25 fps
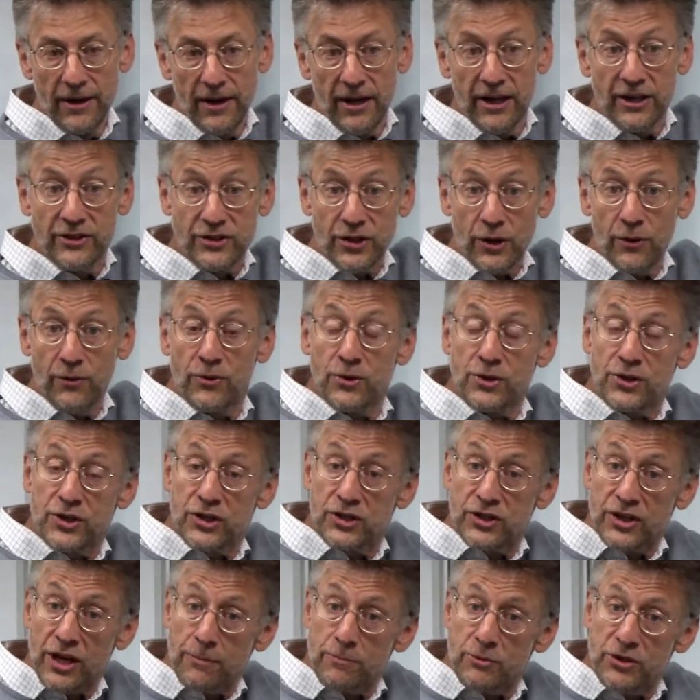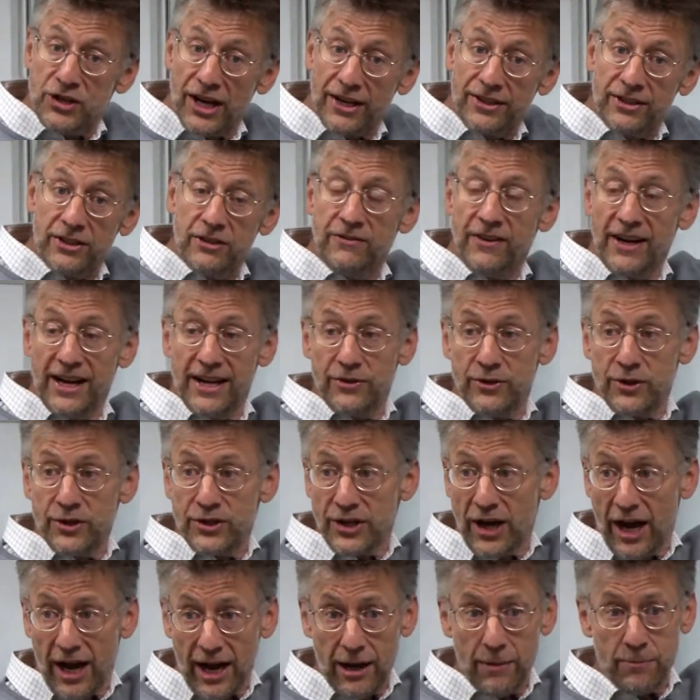There's subjective and
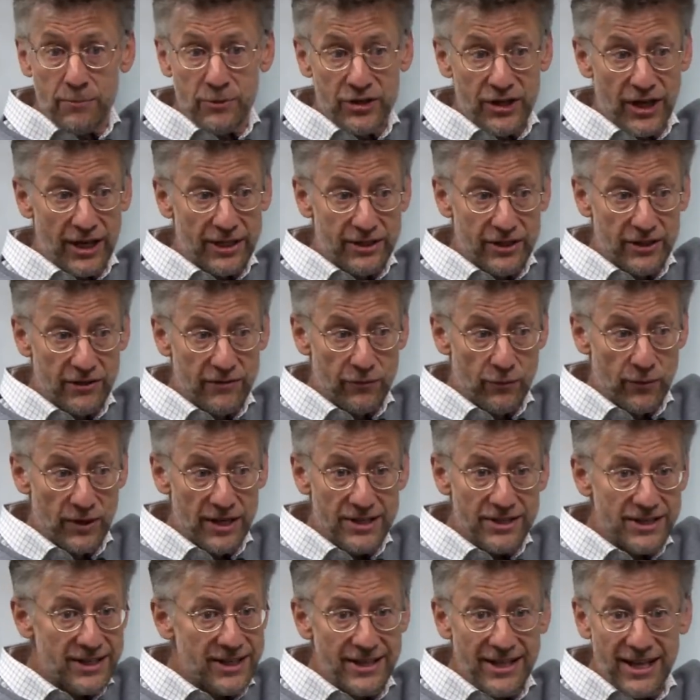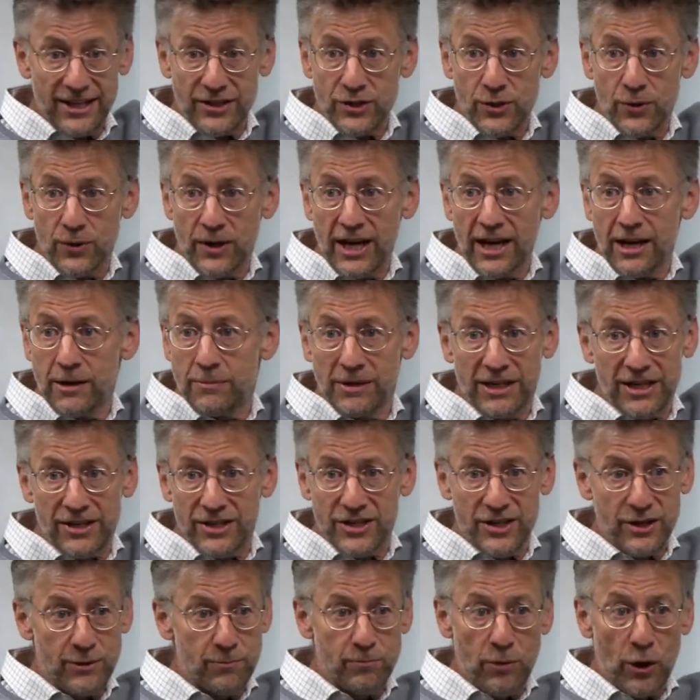there's objective risk, and that's okay
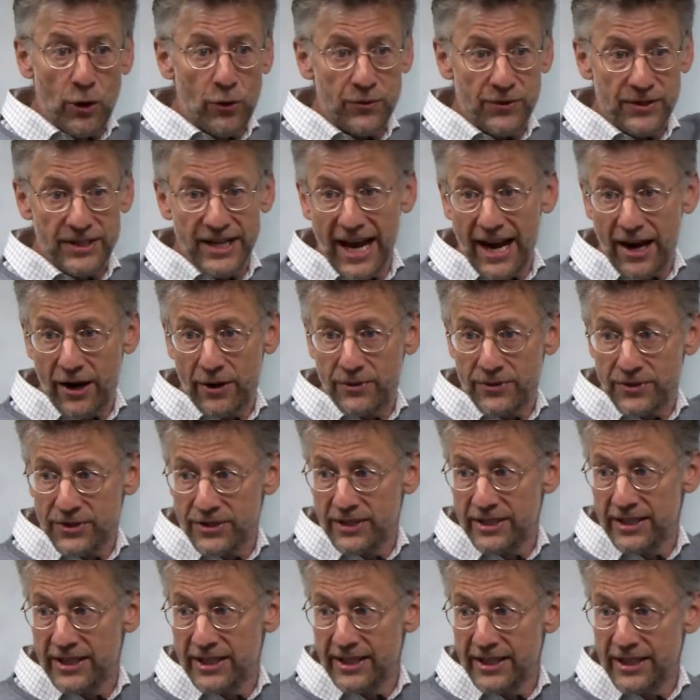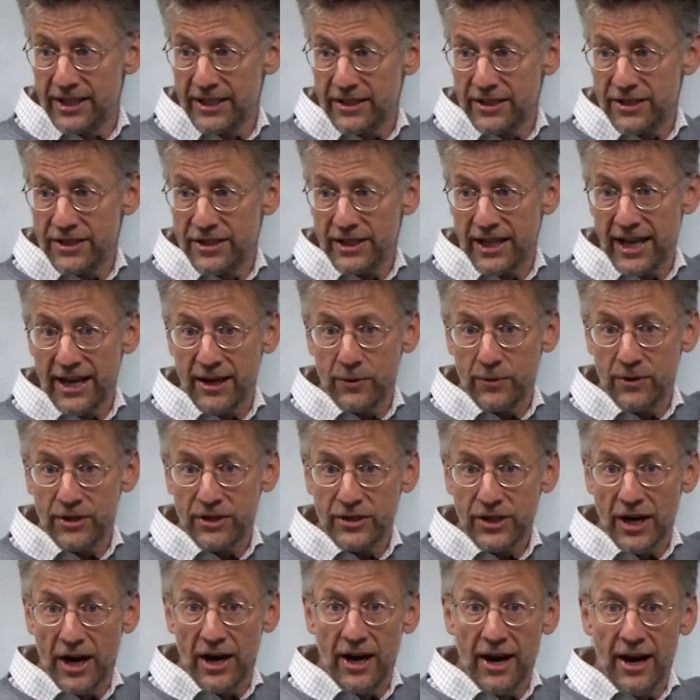because they're both nouns in the English
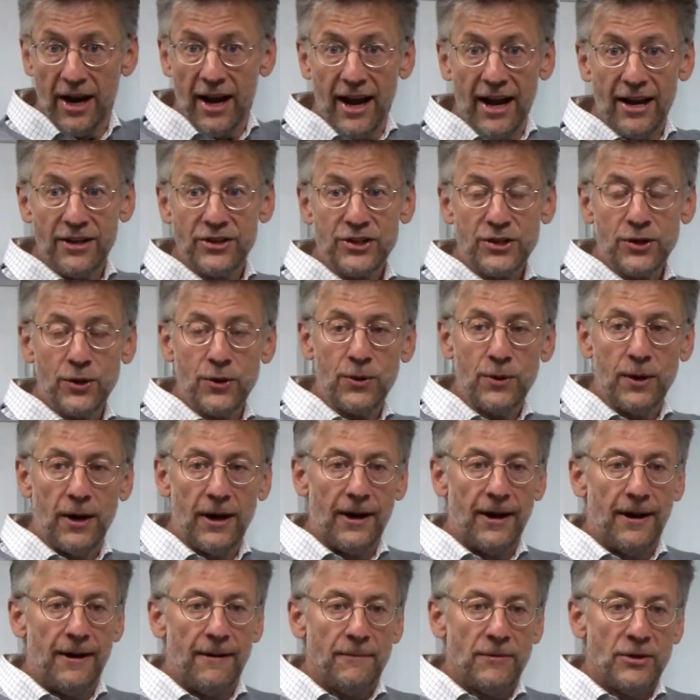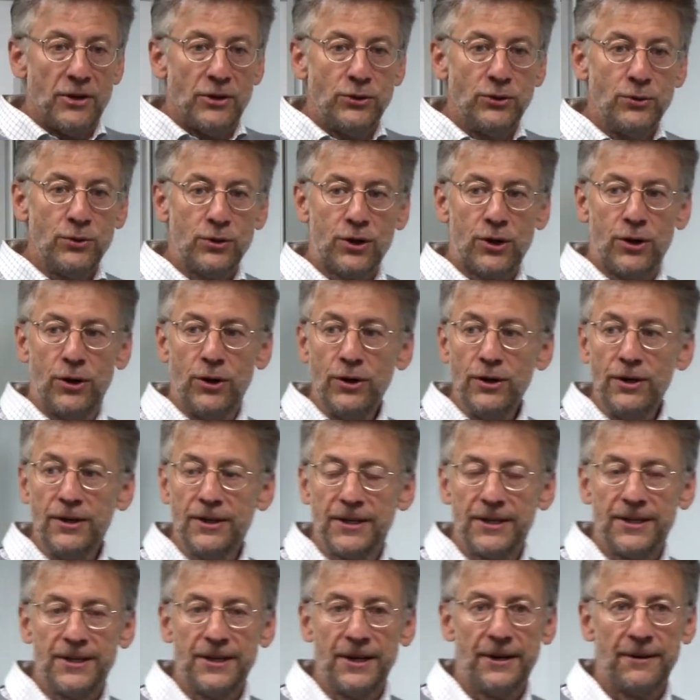language. And so you
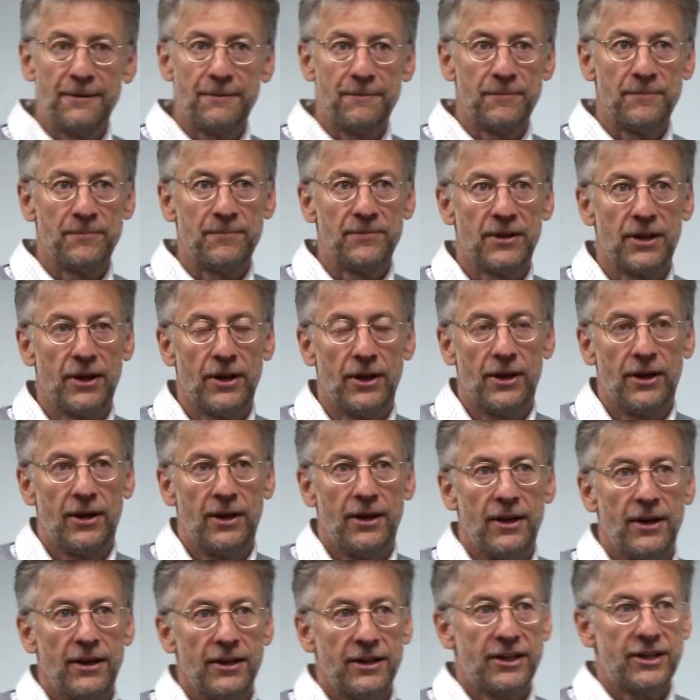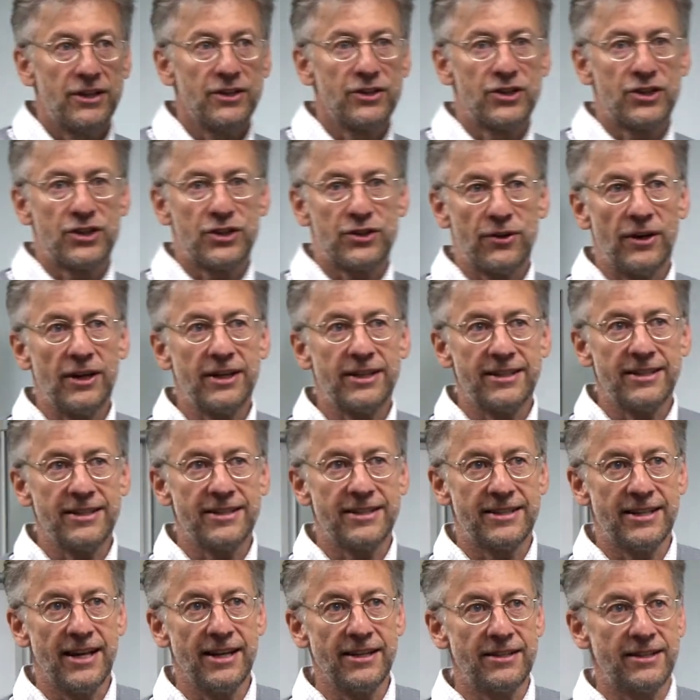could construct a
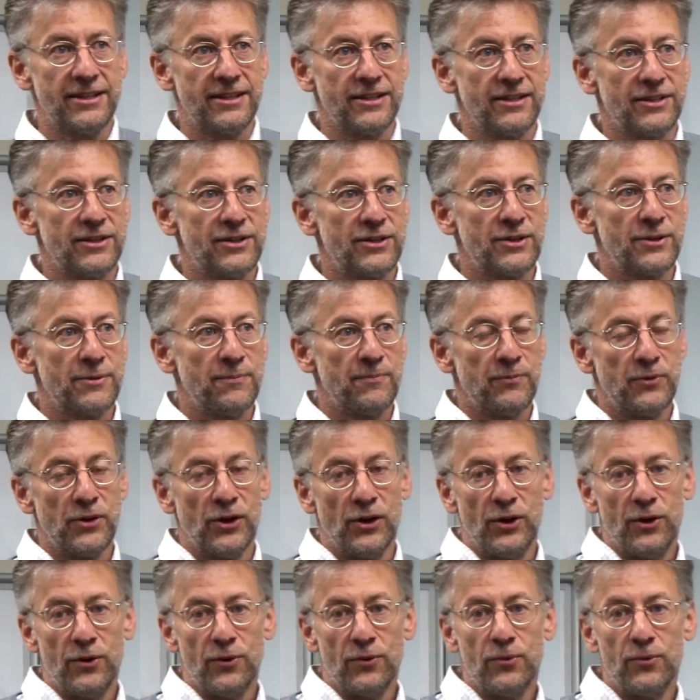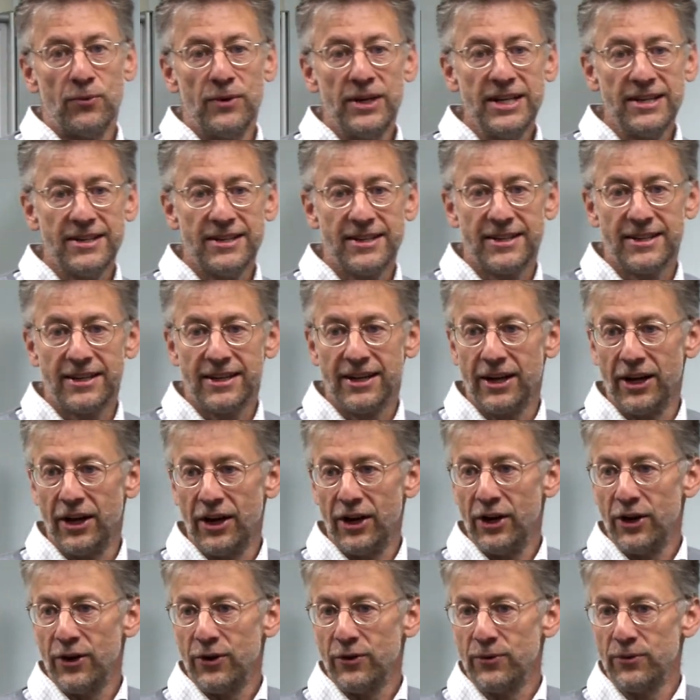sentence, risk,
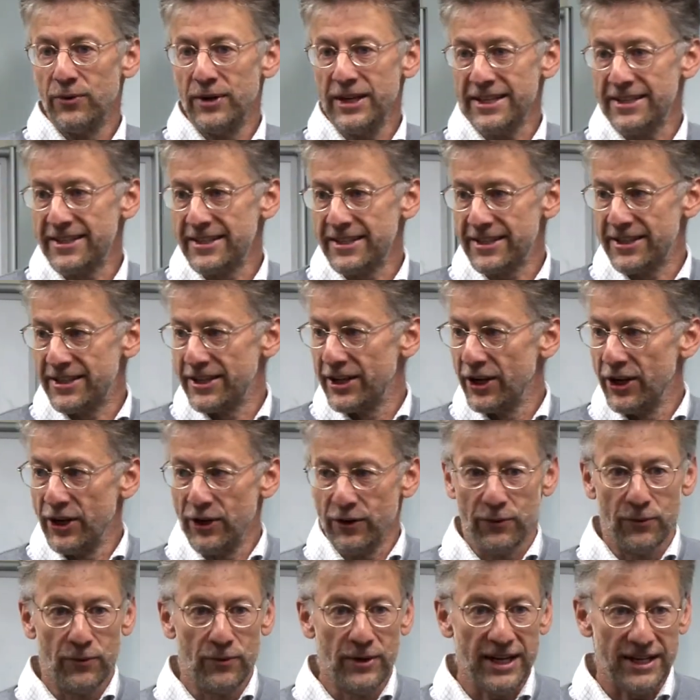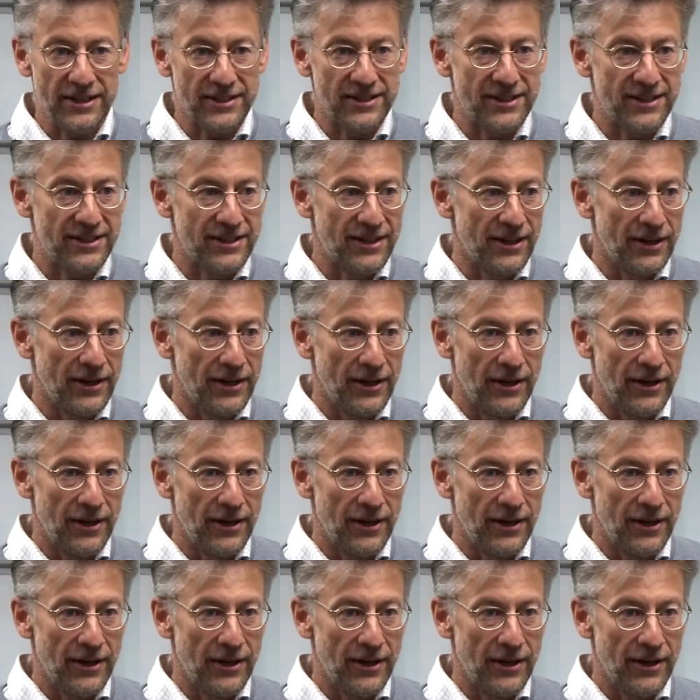risked, risk.